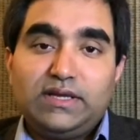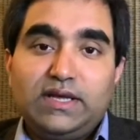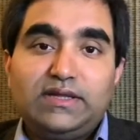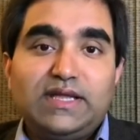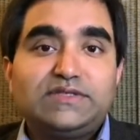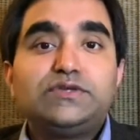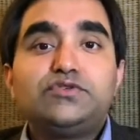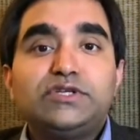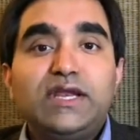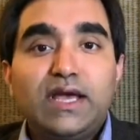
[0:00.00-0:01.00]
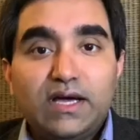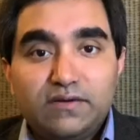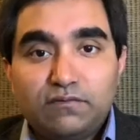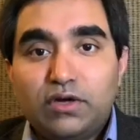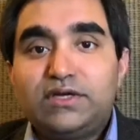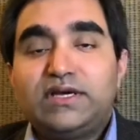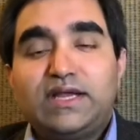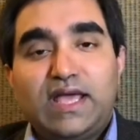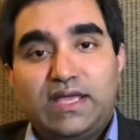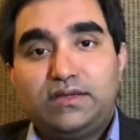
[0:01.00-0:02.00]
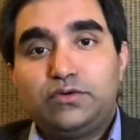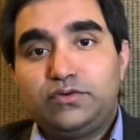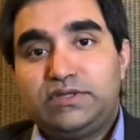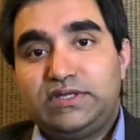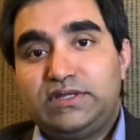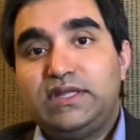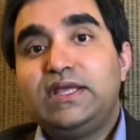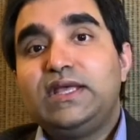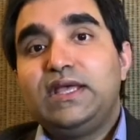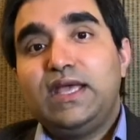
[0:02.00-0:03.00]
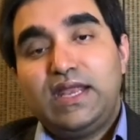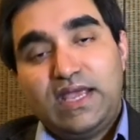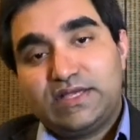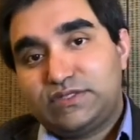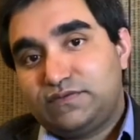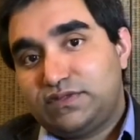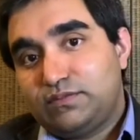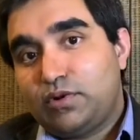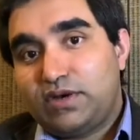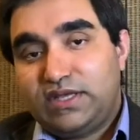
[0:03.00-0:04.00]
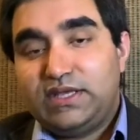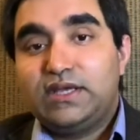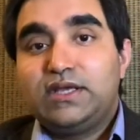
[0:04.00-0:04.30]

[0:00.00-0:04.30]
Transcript: and that's usually unwanted hair growth in areas of the body